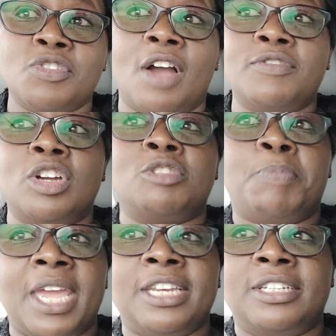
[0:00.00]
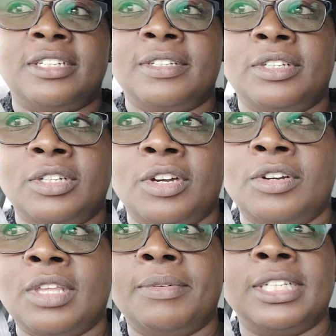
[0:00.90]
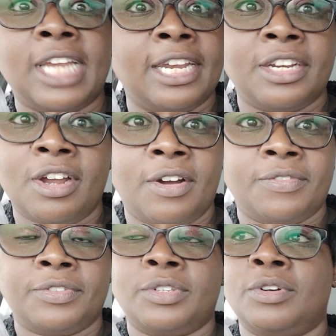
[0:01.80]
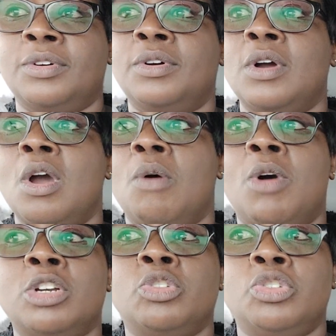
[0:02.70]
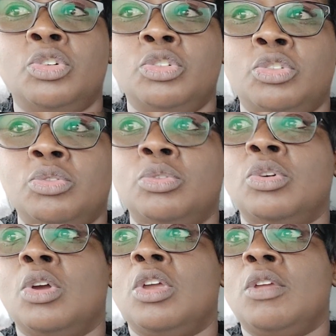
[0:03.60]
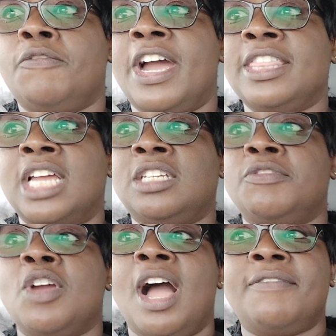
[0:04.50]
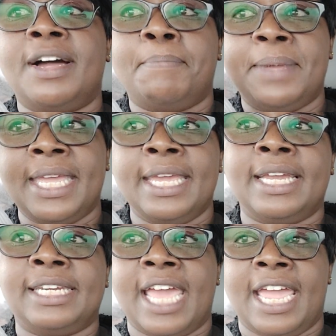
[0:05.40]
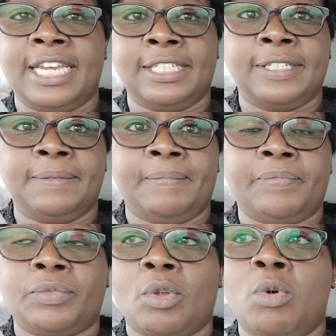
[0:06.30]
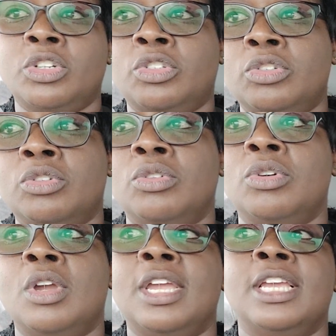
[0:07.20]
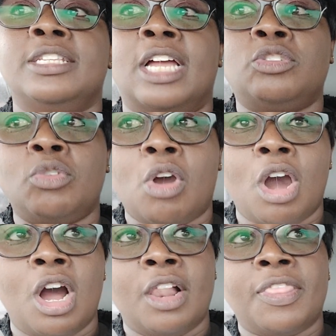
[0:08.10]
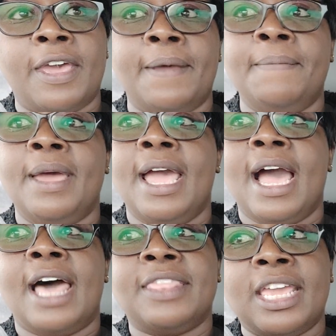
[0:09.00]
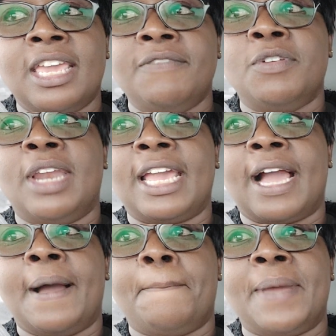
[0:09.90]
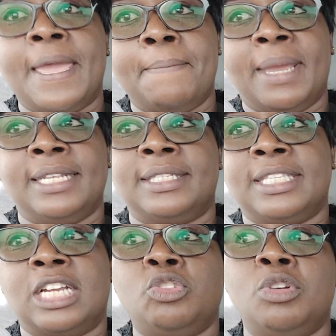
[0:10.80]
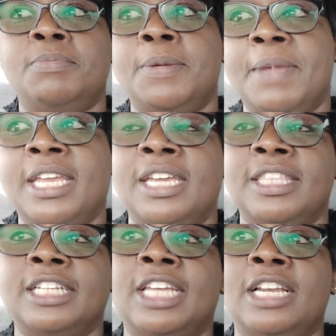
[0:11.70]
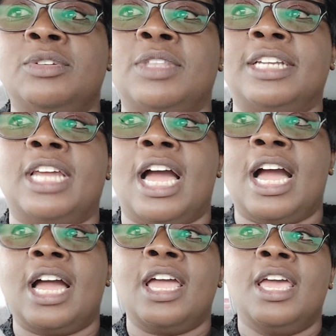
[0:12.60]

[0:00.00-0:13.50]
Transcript: have not paid you know they will turn it off so what do you do you find that if you have a big debt what you do is that you call them and they give you like a payment that you will be making they tell you that uh,